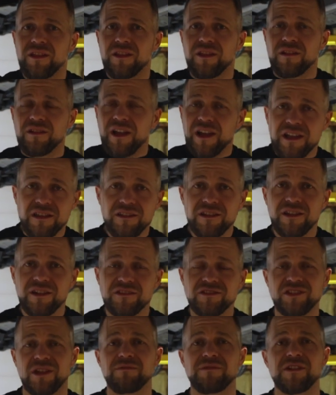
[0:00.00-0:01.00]
the likelihood
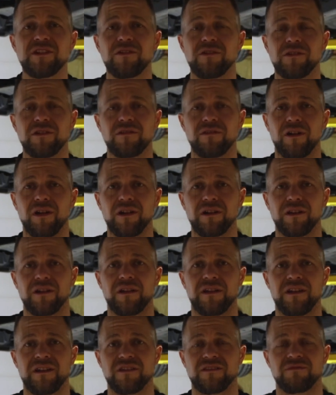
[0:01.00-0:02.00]
of something going wrong
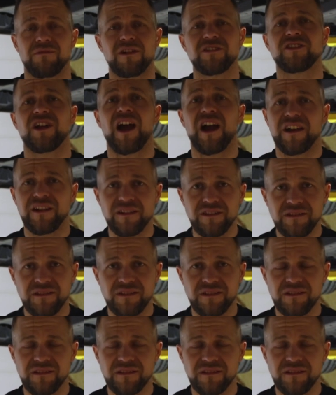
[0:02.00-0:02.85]
is much higher